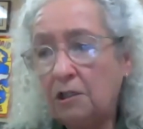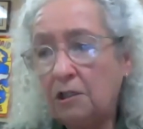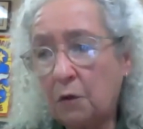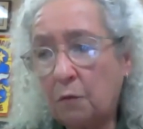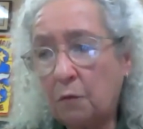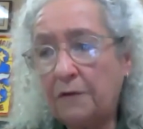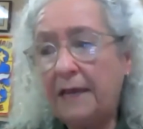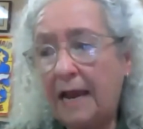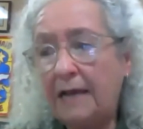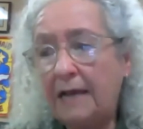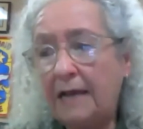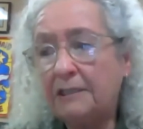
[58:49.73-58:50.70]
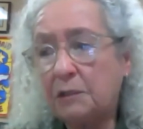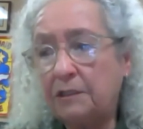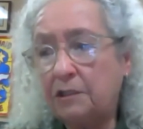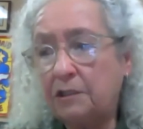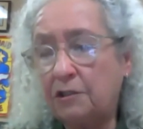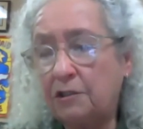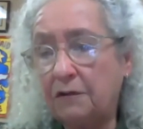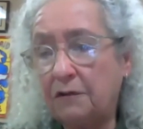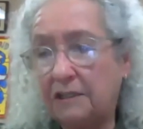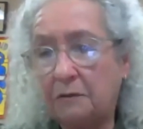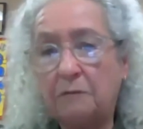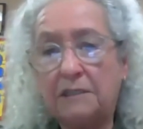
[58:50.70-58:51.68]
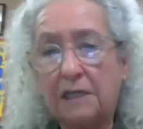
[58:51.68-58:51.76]
So when they asked me to do
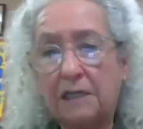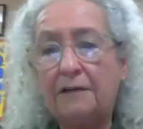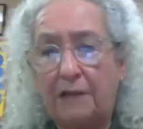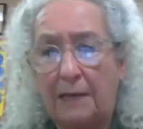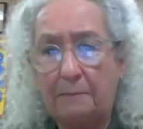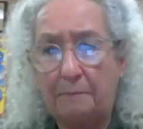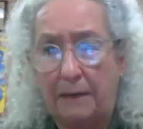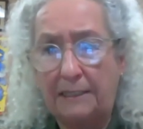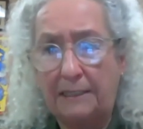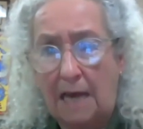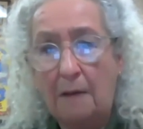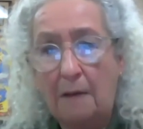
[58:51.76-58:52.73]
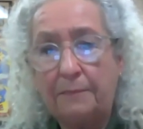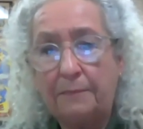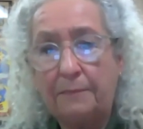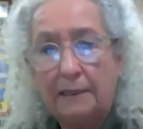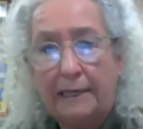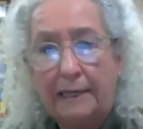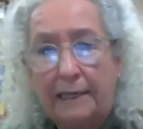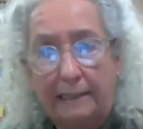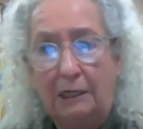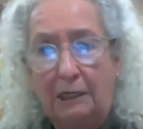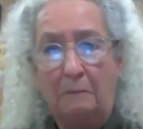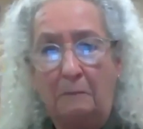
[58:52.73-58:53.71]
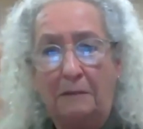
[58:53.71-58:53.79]
this, it was kind of like my top hit,
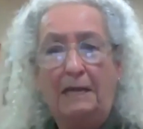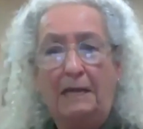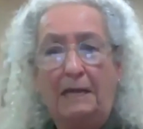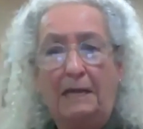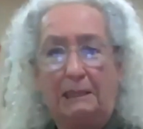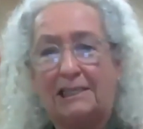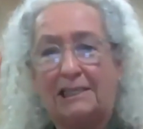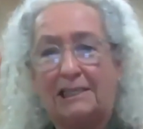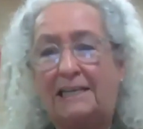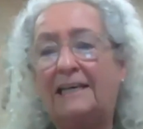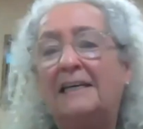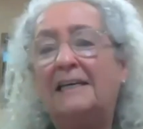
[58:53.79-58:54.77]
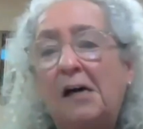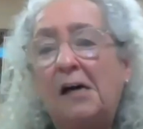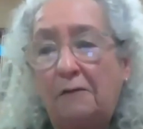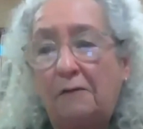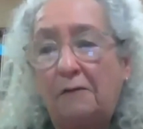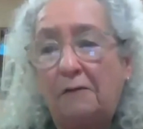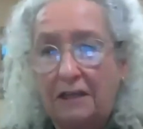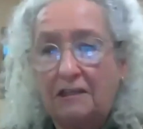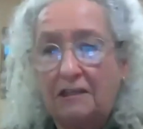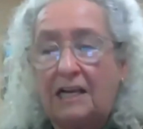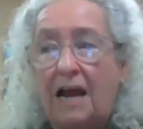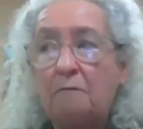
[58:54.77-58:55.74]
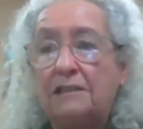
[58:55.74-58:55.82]
you know, the hit list of things
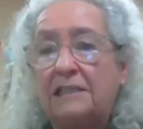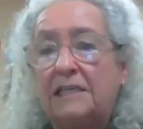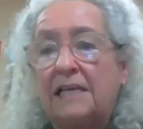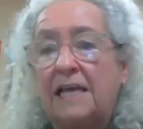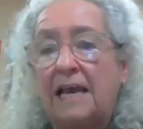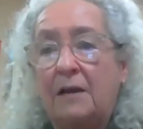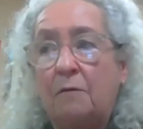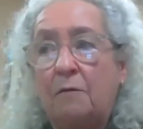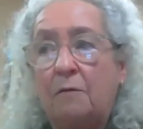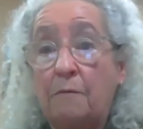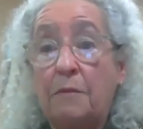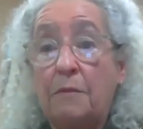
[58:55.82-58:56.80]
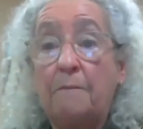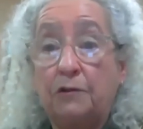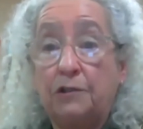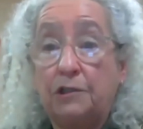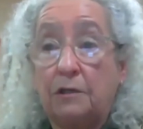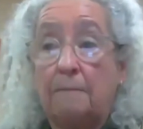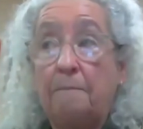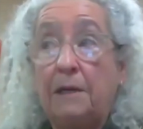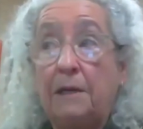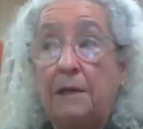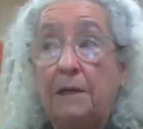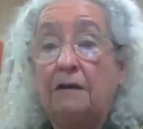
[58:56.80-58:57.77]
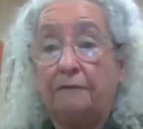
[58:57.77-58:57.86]
that I would say were the most
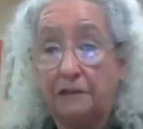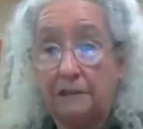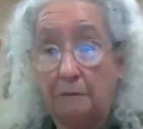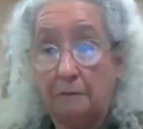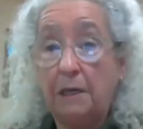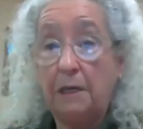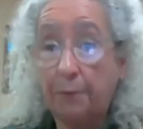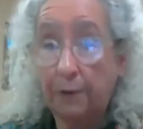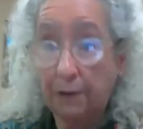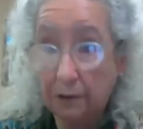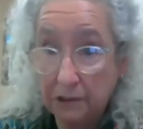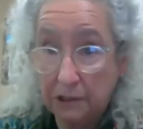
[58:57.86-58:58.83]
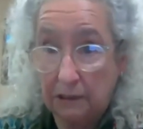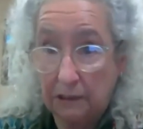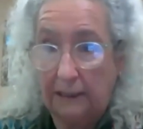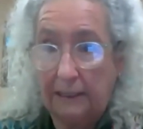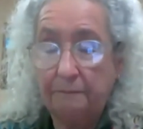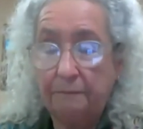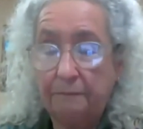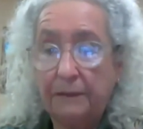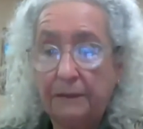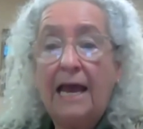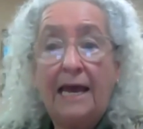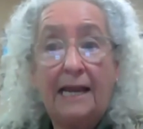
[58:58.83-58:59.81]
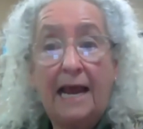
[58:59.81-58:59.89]
meaningful to me personally.
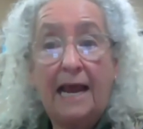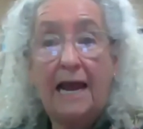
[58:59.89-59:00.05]
And I